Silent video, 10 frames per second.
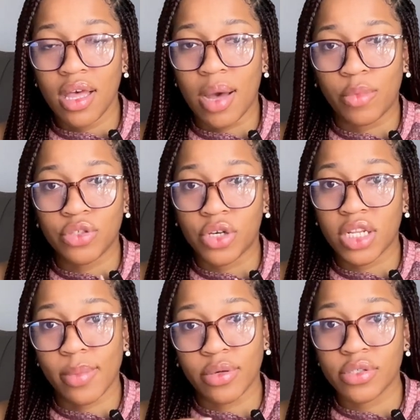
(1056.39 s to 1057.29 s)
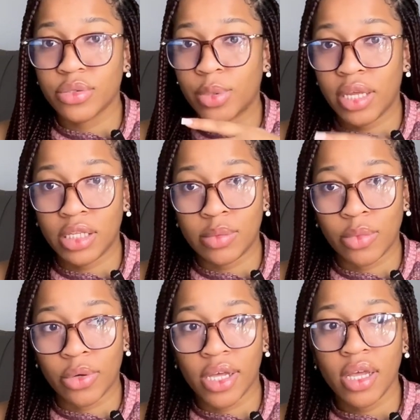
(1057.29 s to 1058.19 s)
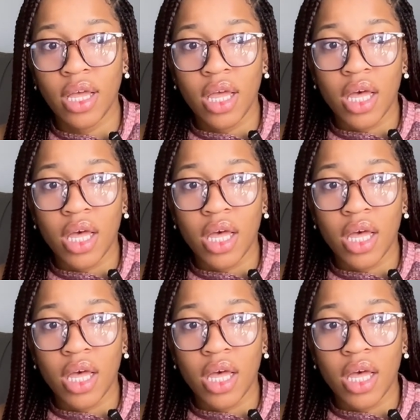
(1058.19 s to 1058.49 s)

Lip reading: I'm not talking about school anymore.